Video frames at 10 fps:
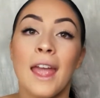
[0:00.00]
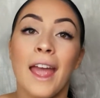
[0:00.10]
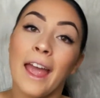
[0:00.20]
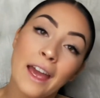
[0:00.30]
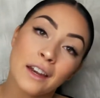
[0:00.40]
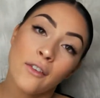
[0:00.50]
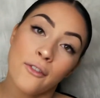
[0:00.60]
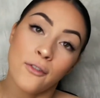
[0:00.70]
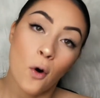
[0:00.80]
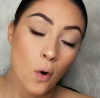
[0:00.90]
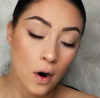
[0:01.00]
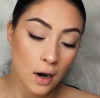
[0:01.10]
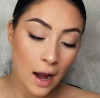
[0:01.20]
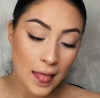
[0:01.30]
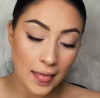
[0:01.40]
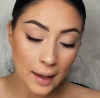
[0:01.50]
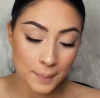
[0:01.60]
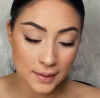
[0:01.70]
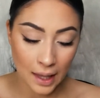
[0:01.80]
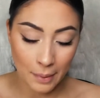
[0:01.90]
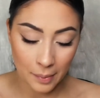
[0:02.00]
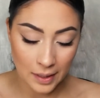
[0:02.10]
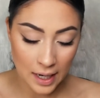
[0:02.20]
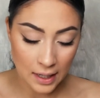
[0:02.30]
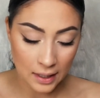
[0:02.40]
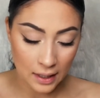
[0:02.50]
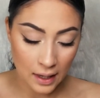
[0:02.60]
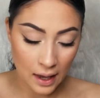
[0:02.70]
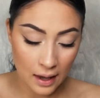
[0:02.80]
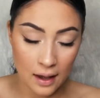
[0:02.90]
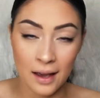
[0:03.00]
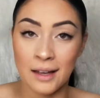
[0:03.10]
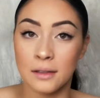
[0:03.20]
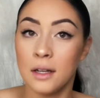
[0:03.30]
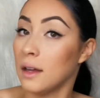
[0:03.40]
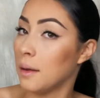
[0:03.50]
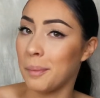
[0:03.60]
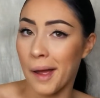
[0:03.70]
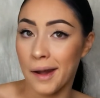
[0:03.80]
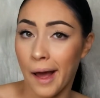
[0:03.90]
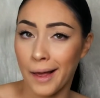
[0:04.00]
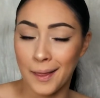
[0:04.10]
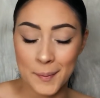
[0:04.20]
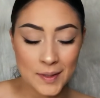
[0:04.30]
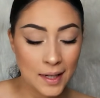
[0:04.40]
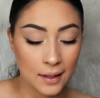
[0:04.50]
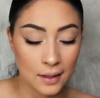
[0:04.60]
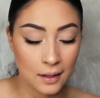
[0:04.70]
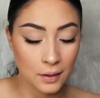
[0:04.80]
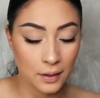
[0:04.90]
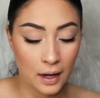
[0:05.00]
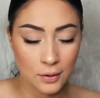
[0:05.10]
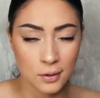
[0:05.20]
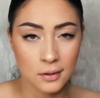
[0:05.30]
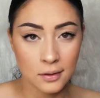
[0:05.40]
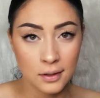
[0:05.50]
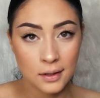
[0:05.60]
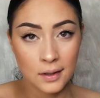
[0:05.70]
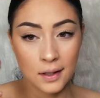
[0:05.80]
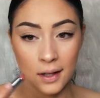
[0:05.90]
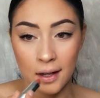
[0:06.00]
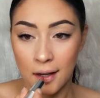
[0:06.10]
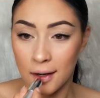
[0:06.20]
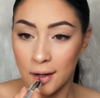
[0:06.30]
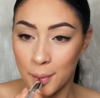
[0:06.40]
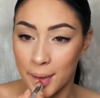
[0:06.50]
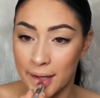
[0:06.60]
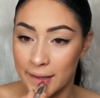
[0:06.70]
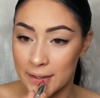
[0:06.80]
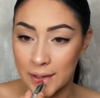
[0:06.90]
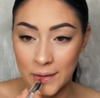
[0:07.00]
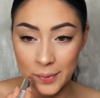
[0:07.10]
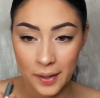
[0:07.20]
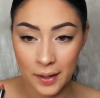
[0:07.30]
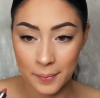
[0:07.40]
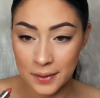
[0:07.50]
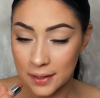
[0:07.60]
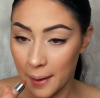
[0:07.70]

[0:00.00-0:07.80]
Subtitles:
And for lips, I'm going to be taking a Ben Nye lipstick in the color Natural and applying this all over my lips.